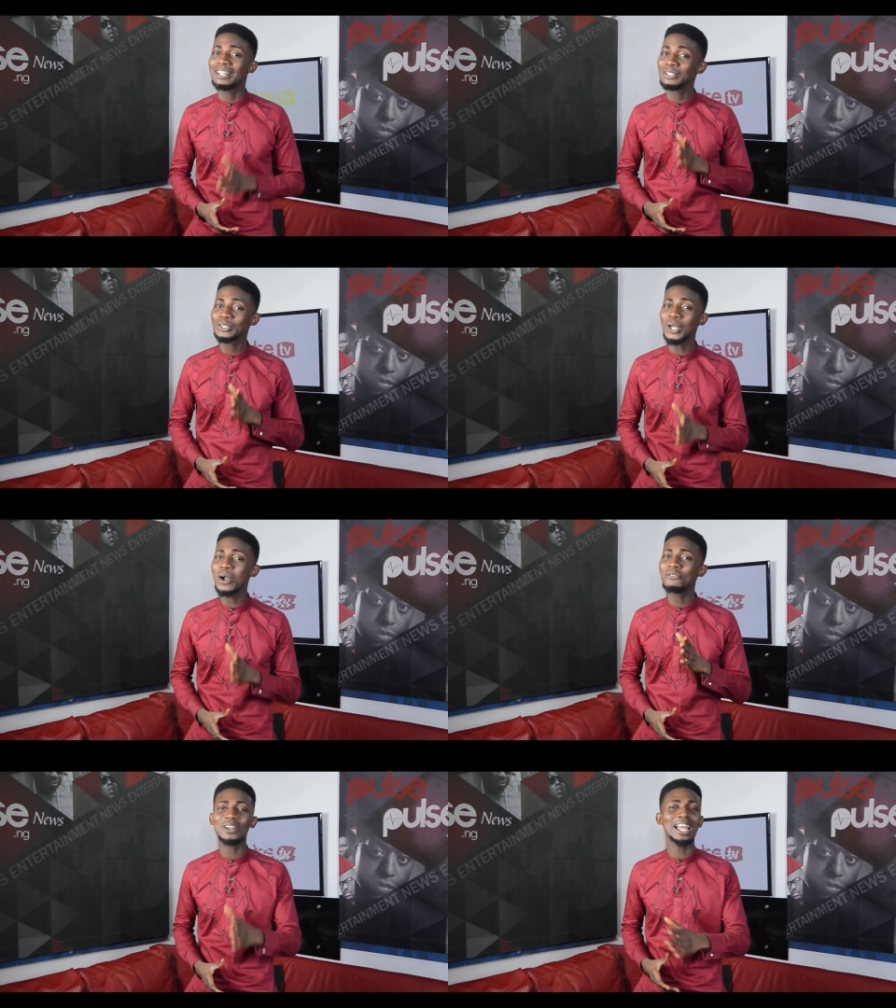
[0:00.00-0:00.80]
The
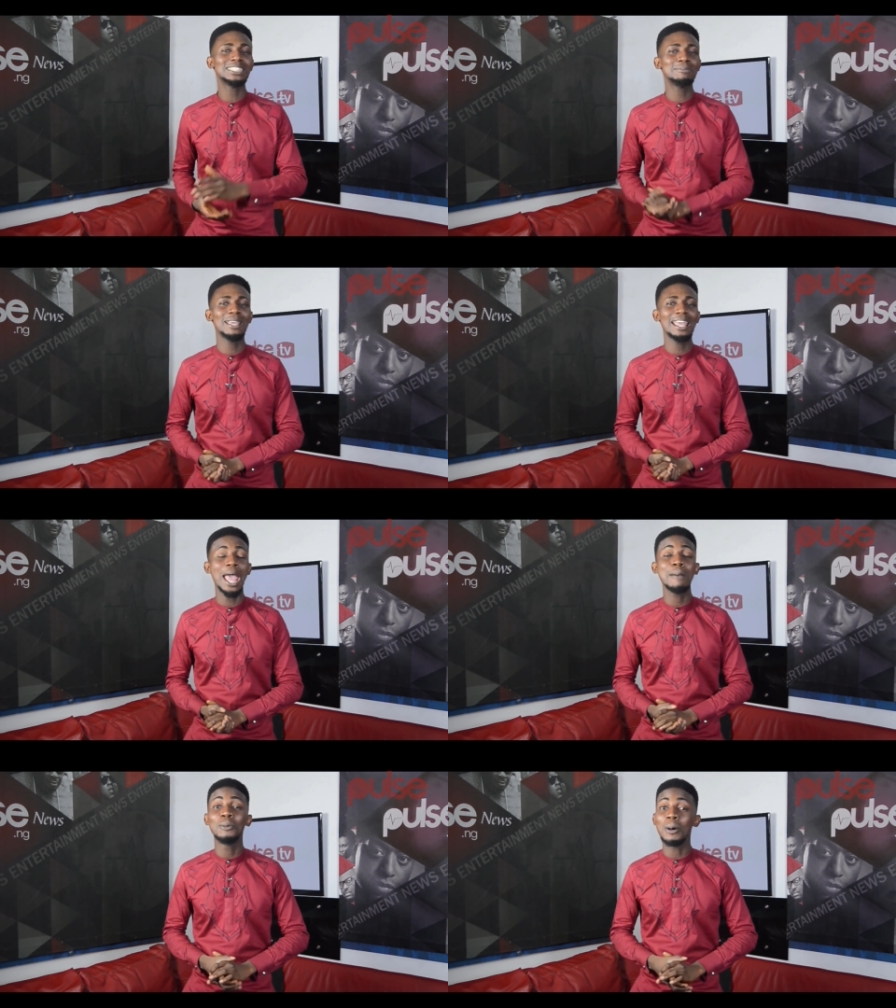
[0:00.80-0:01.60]
song for Casibe
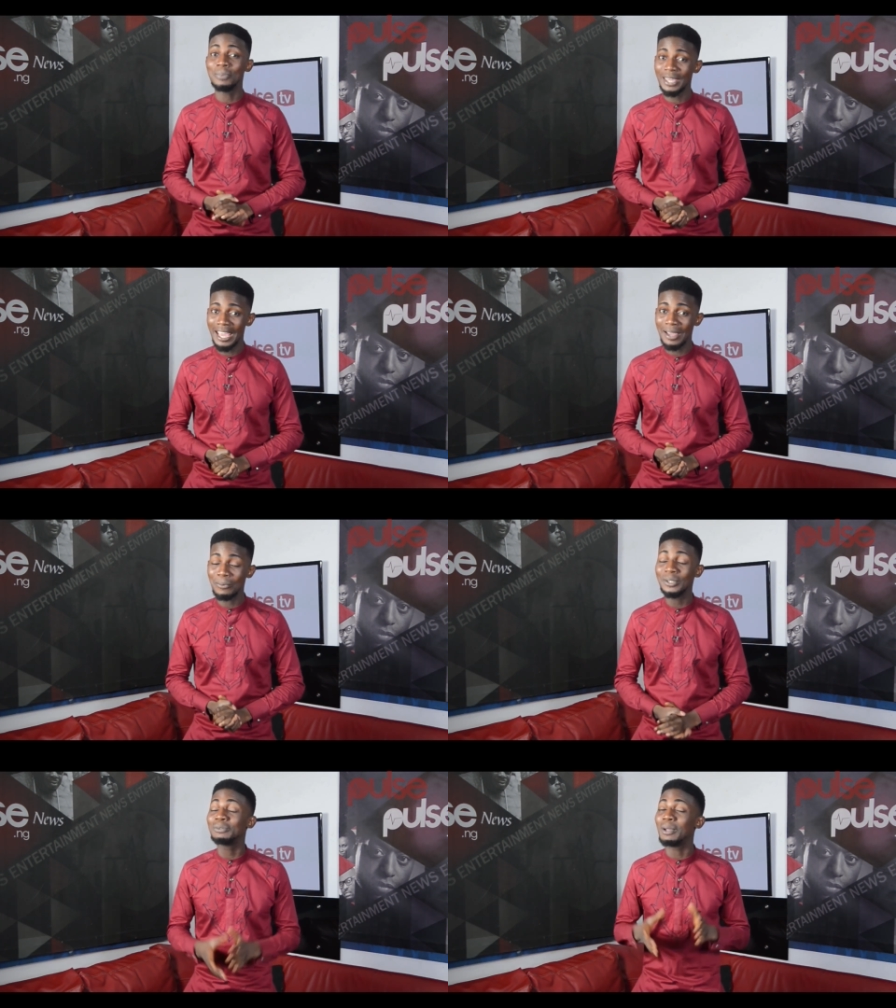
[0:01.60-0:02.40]
and
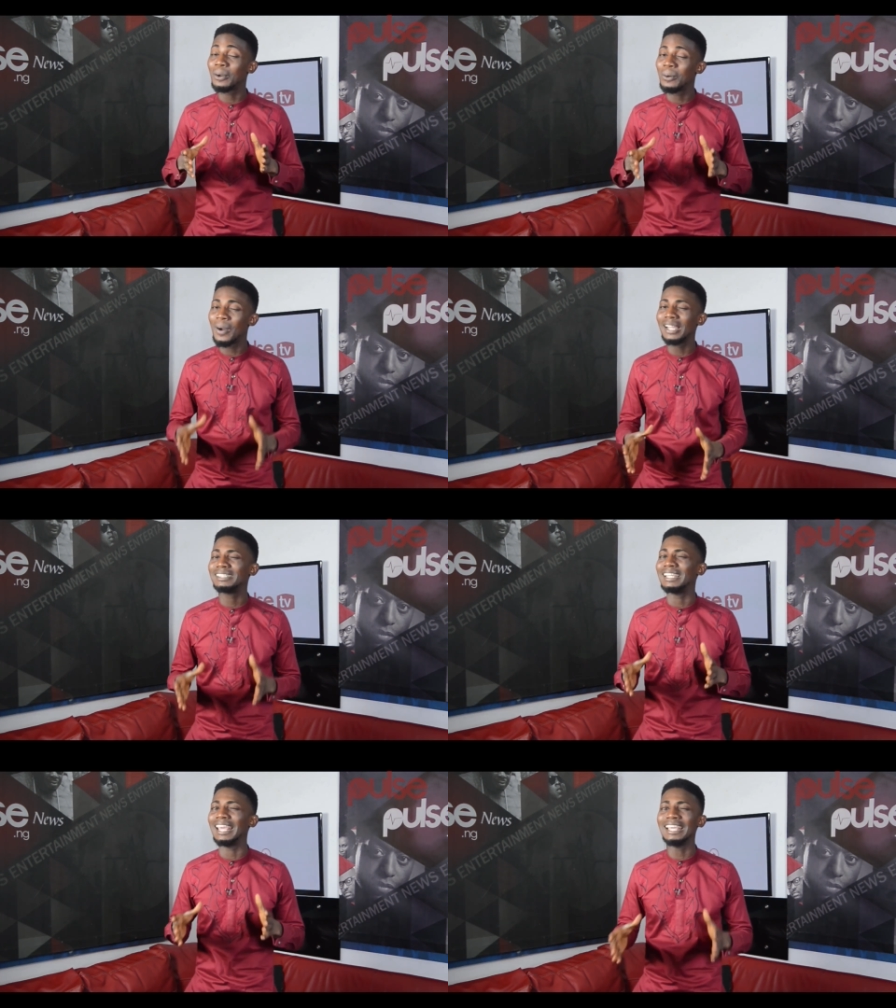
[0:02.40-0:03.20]
Bobier, which were
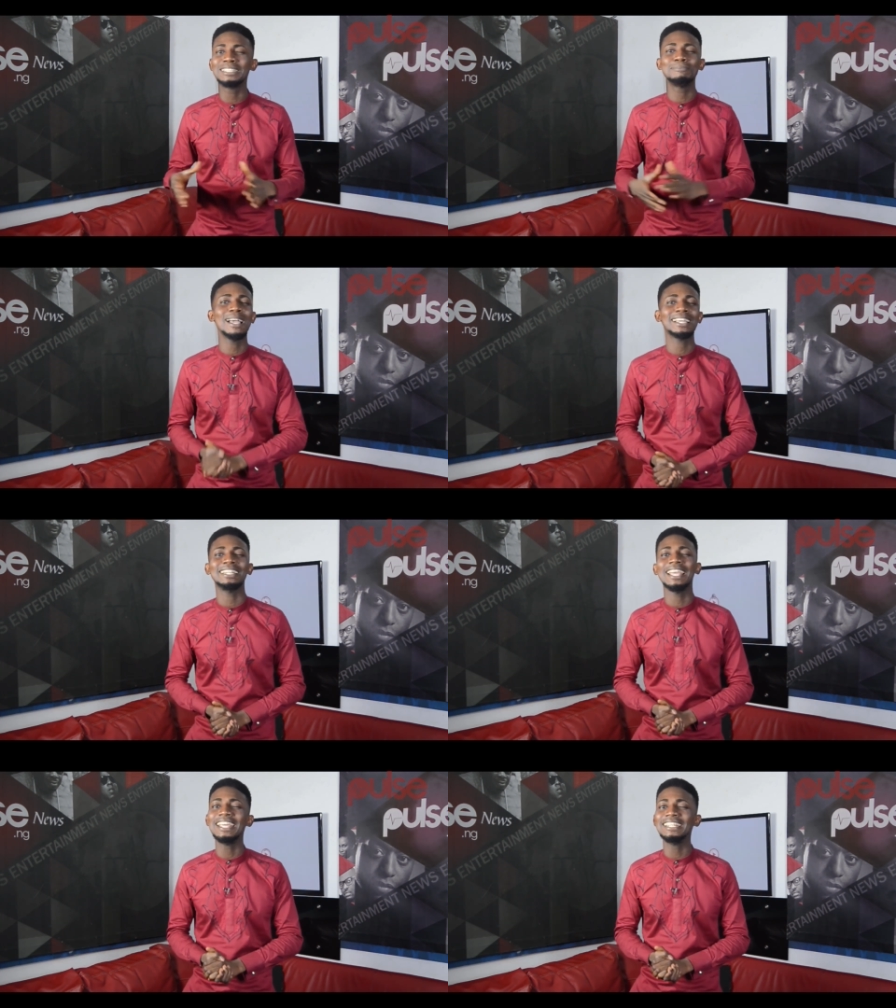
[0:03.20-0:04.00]
quite the hits back
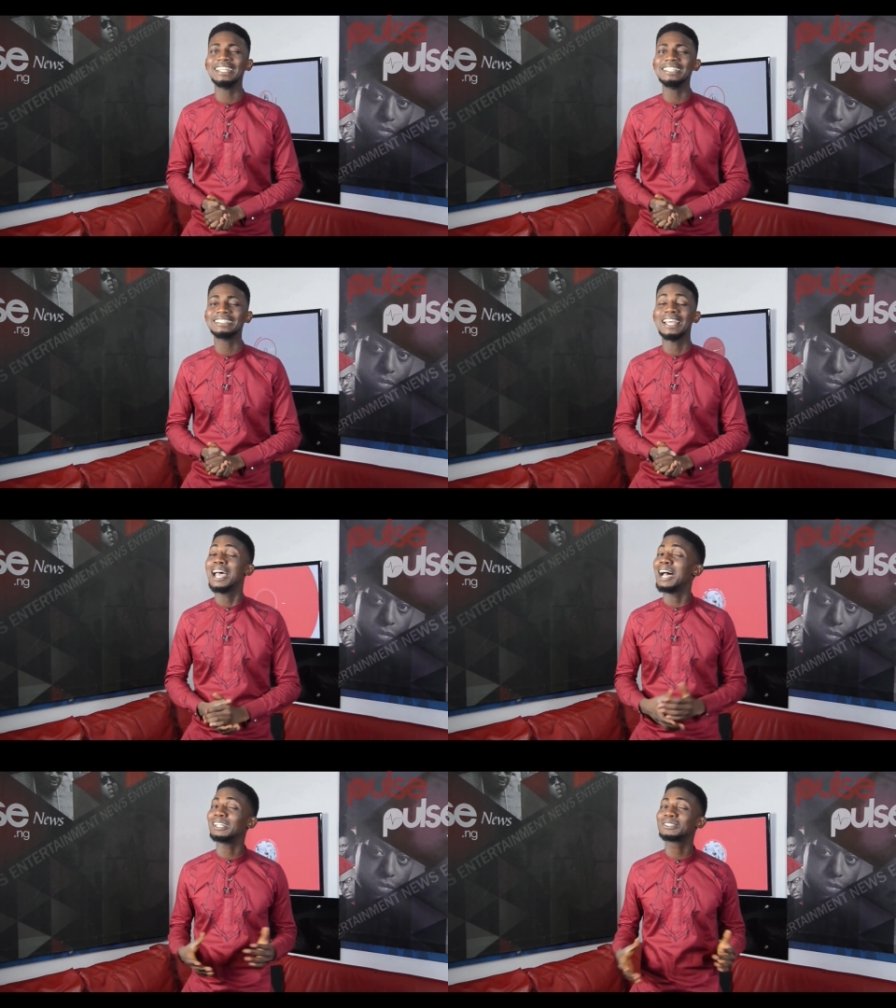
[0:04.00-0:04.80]
in the heydays,
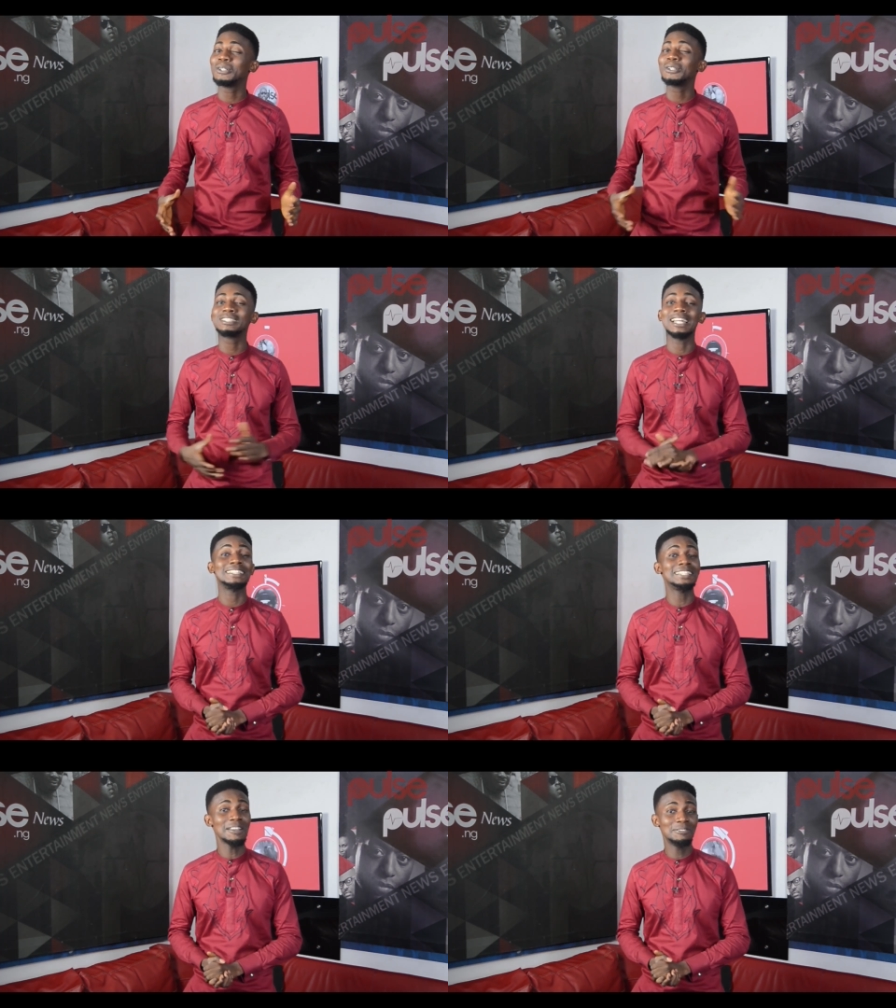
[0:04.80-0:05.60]
are songs
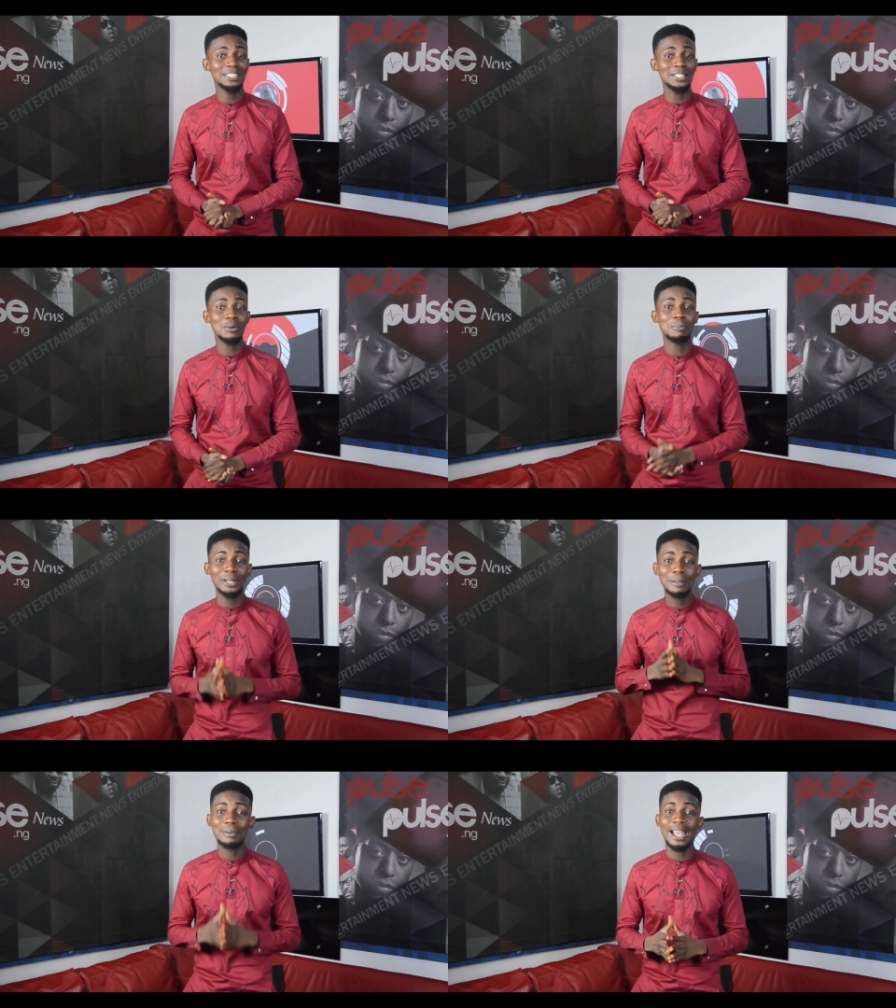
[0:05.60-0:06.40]
that definitely will
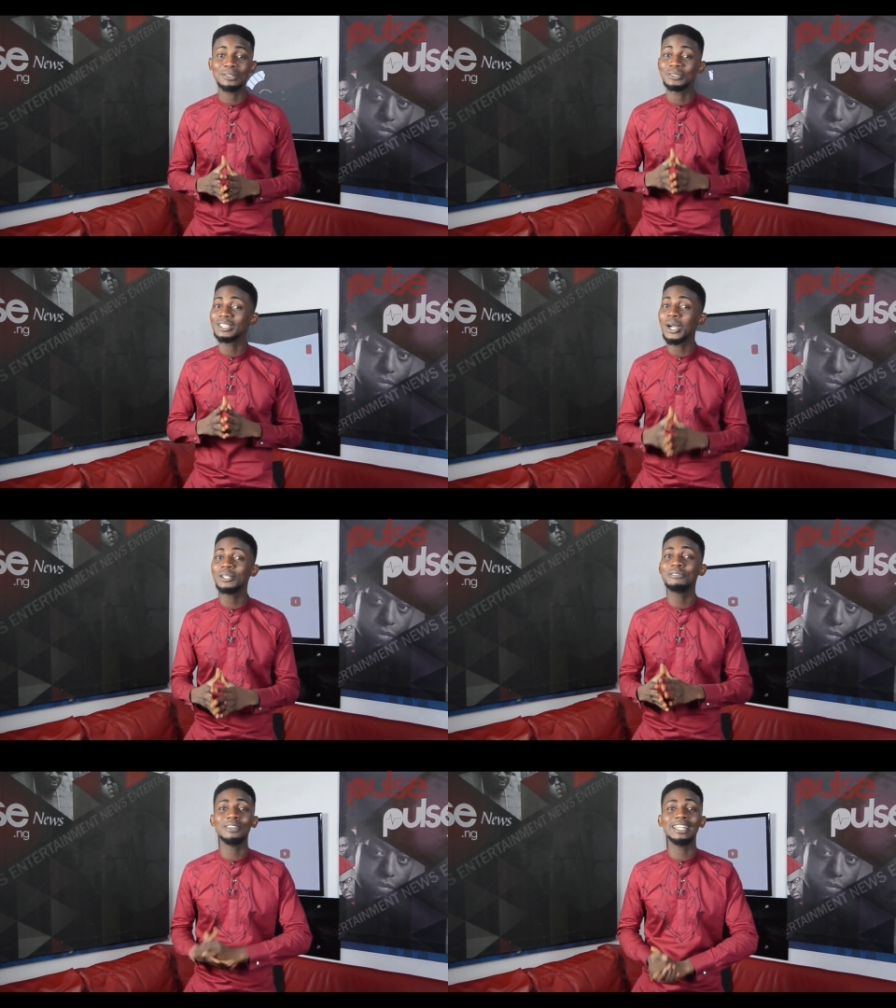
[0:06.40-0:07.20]
bring back
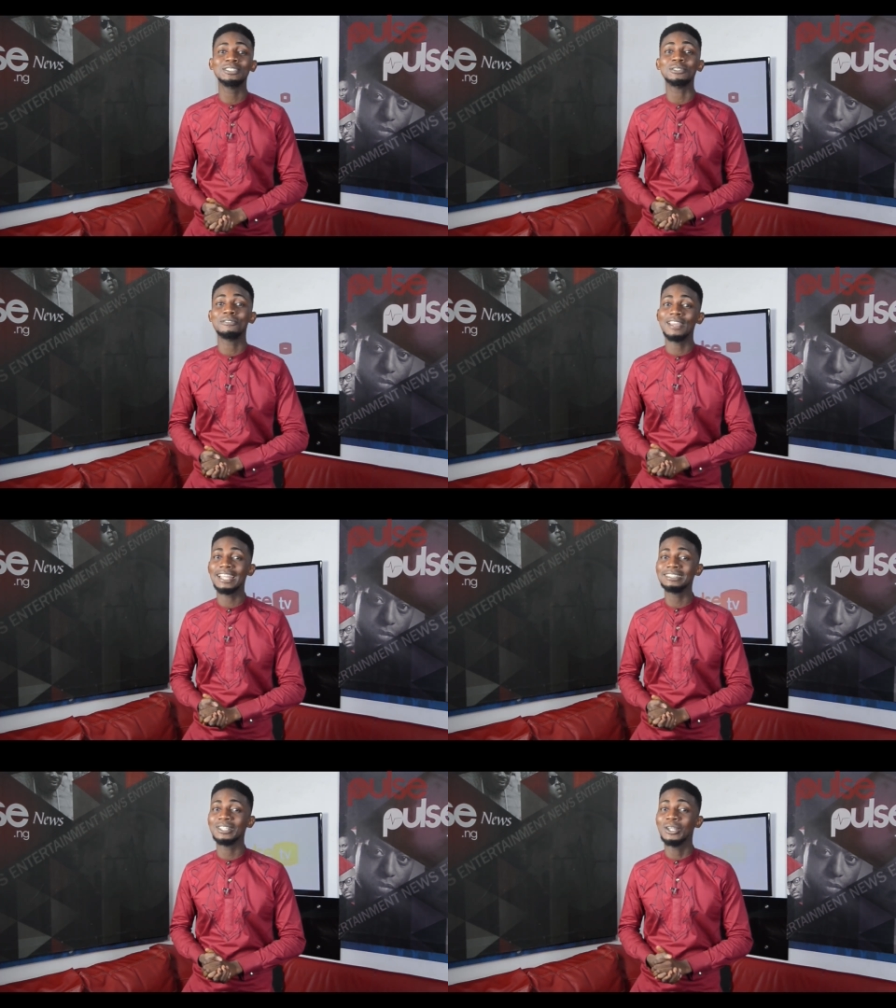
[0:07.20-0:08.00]
nostalgic feelings to
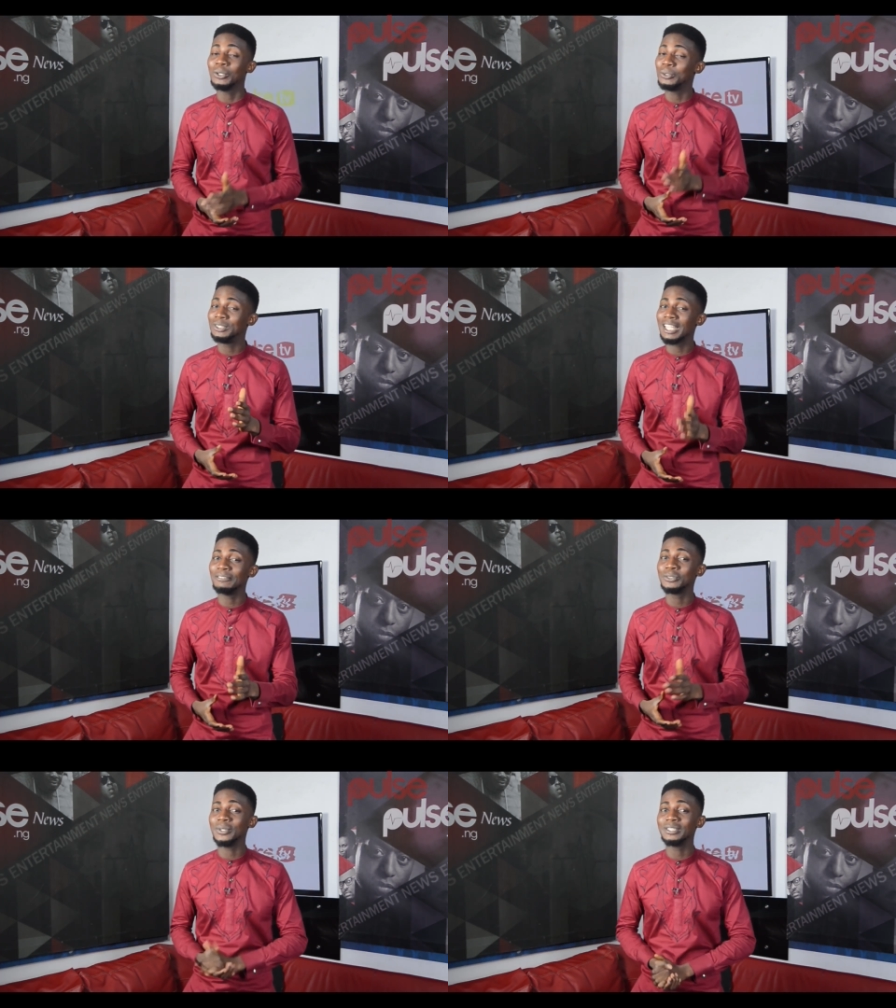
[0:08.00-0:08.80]
fans who
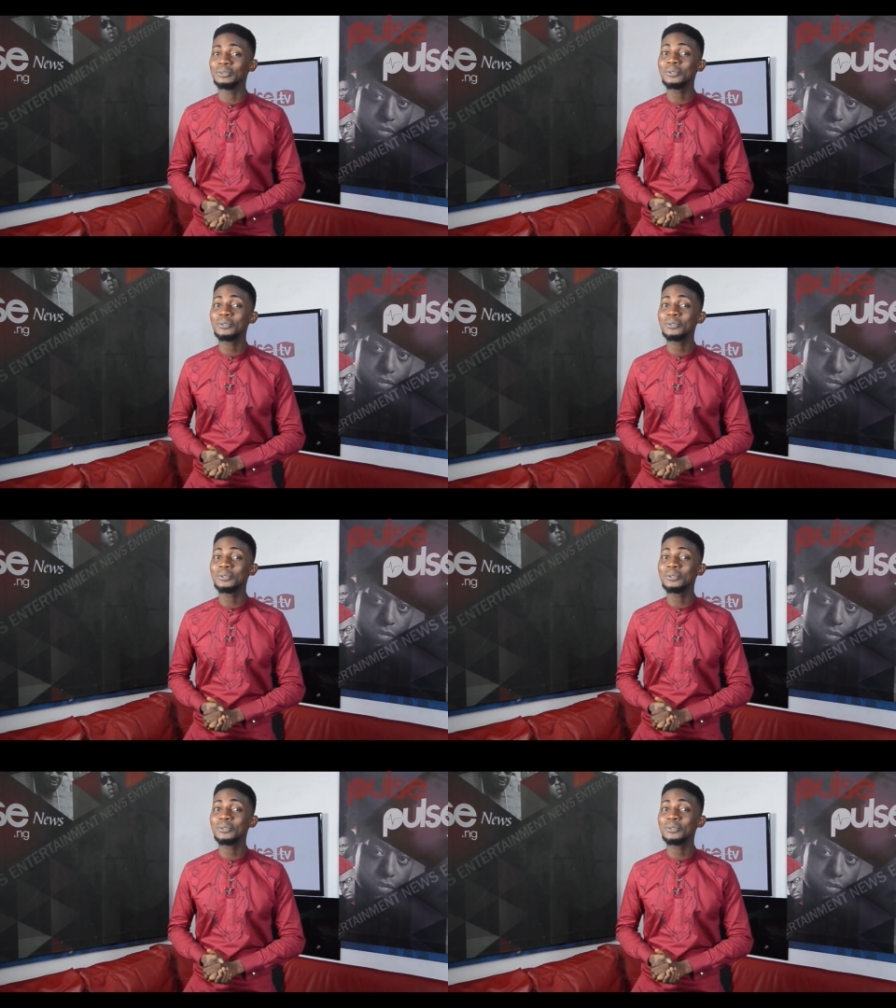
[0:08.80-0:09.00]
jived to it in